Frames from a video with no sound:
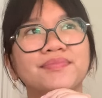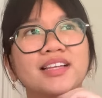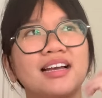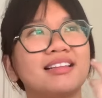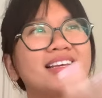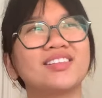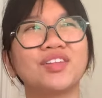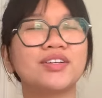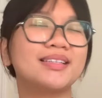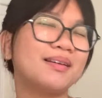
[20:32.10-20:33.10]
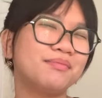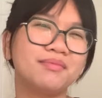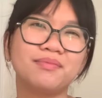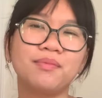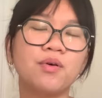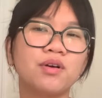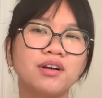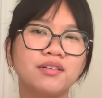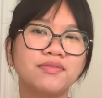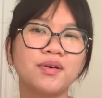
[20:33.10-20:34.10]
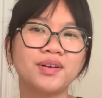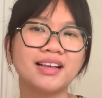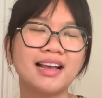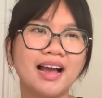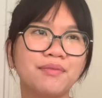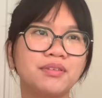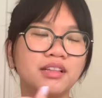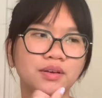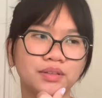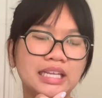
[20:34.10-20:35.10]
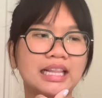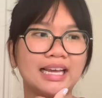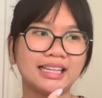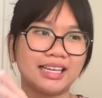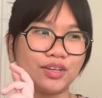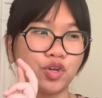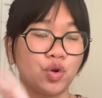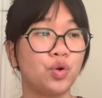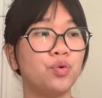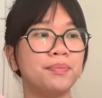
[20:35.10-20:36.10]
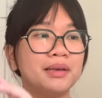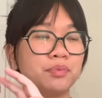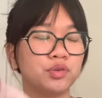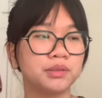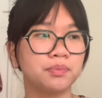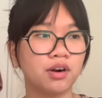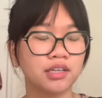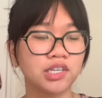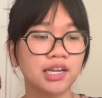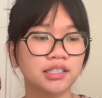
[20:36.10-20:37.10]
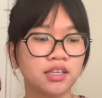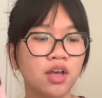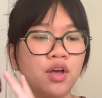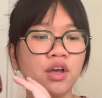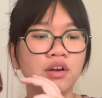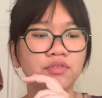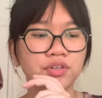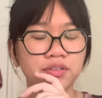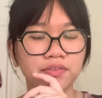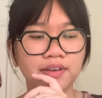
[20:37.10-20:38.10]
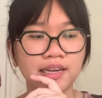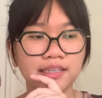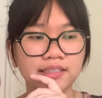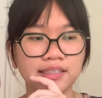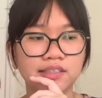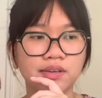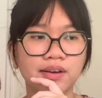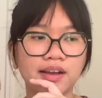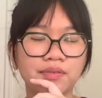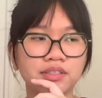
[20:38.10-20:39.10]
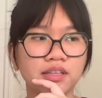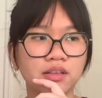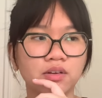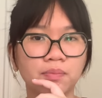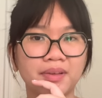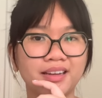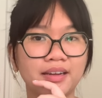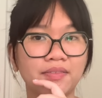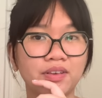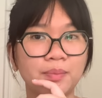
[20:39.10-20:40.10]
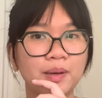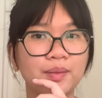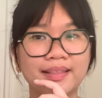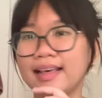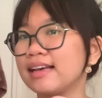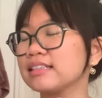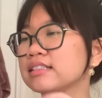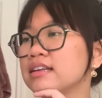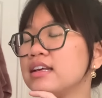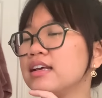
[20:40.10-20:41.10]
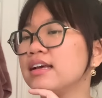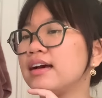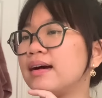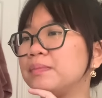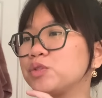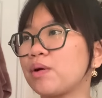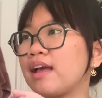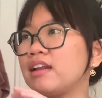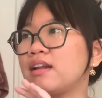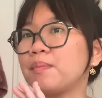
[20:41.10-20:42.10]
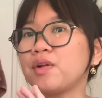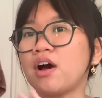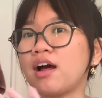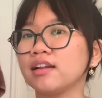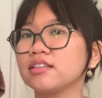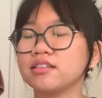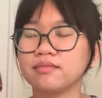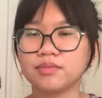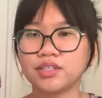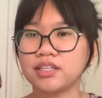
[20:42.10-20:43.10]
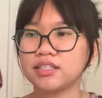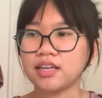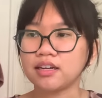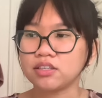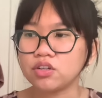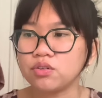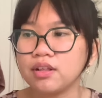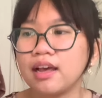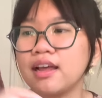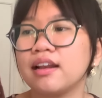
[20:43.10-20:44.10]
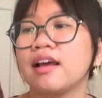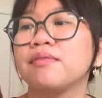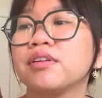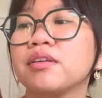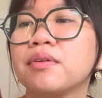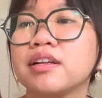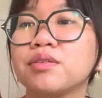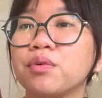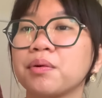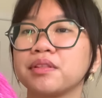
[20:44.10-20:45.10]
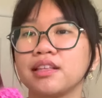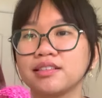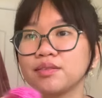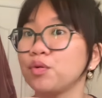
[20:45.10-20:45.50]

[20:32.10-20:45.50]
I like looked at more photo. I really only like 2 people's projects for the Vex, so I was a little bit iffy about that. So I ended up not deciding to do that, and I really wanted to work with this